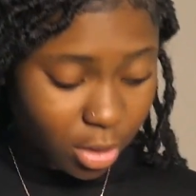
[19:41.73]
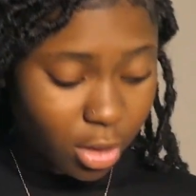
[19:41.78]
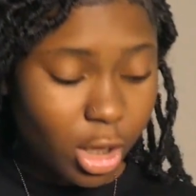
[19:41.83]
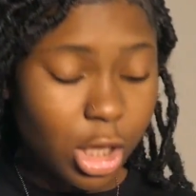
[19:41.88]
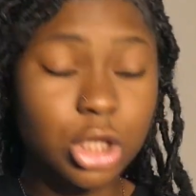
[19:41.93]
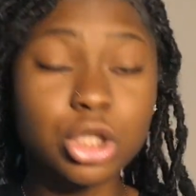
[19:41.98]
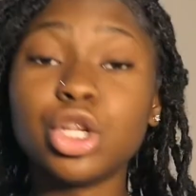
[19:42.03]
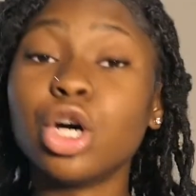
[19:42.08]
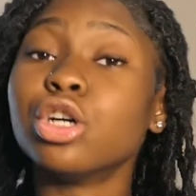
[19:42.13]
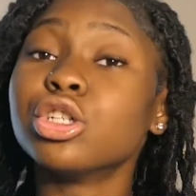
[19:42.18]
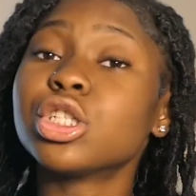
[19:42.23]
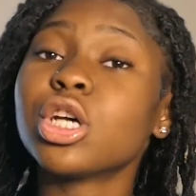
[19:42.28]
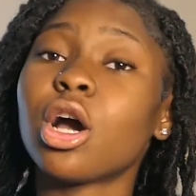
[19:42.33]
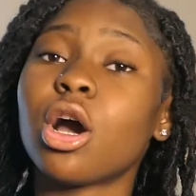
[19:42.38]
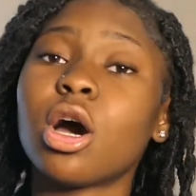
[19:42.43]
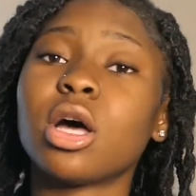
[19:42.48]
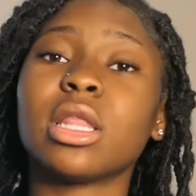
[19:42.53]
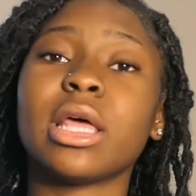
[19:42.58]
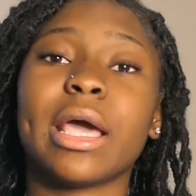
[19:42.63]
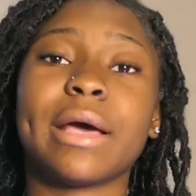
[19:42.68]
those are
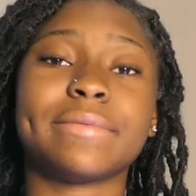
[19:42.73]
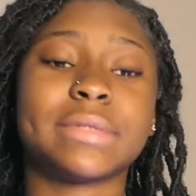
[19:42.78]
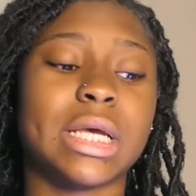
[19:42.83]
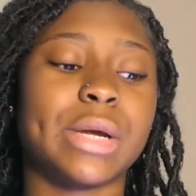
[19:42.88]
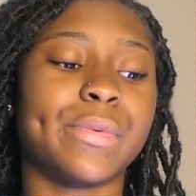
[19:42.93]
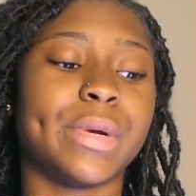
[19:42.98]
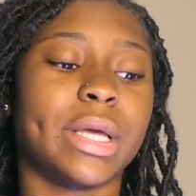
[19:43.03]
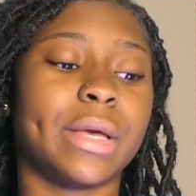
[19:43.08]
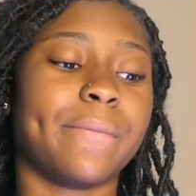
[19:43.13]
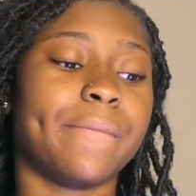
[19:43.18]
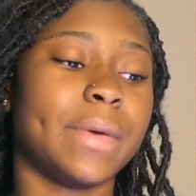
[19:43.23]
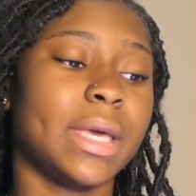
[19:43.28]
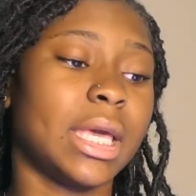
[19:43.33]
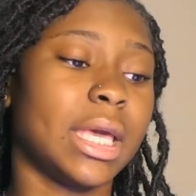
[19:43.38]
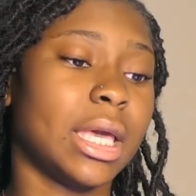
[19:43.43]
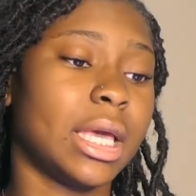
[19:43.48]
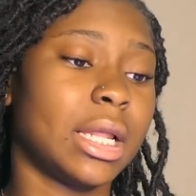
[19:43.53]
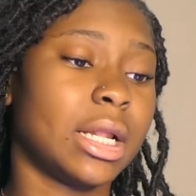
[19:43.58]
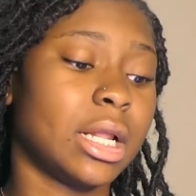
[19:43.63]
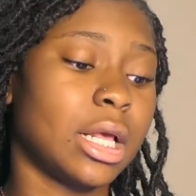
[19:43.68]
all the apps I
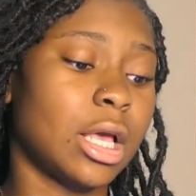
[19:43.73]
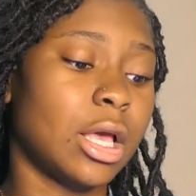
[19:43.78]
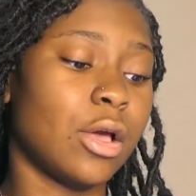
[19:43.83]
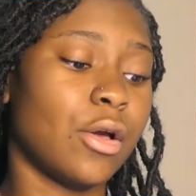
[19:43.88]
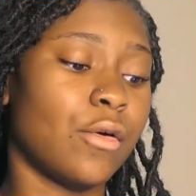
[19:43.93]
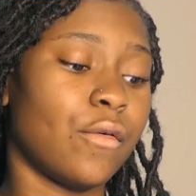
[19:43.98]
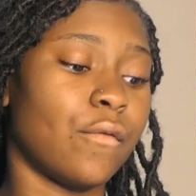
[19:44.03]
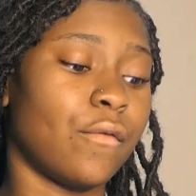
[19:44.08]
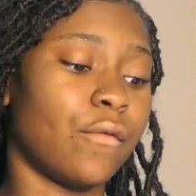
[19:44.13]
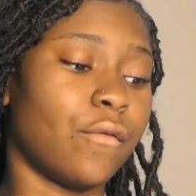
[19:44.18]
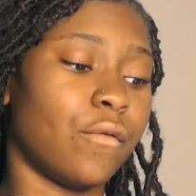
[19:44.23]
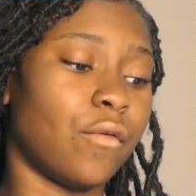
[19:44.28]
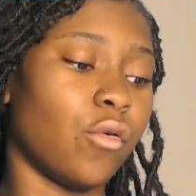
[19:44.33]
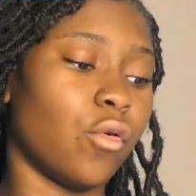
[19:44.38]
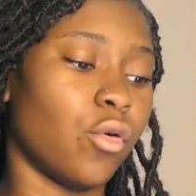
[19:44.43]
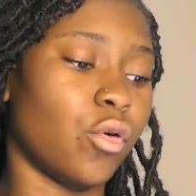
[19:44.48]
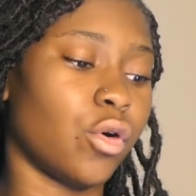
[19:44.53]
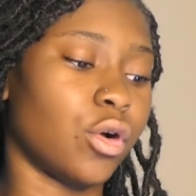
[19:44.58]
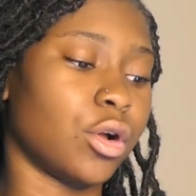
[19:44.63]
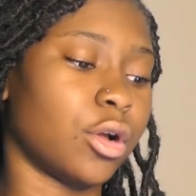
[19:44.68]
recommend
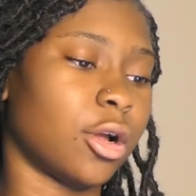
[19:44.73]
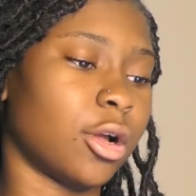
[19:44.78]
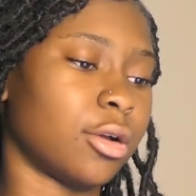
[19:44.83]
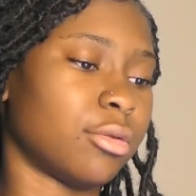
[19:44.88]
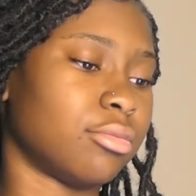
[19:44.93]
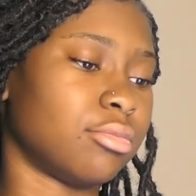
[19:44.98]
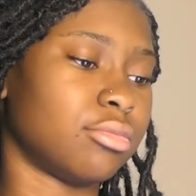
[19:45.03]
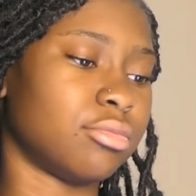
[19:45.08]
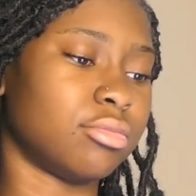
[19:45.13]
for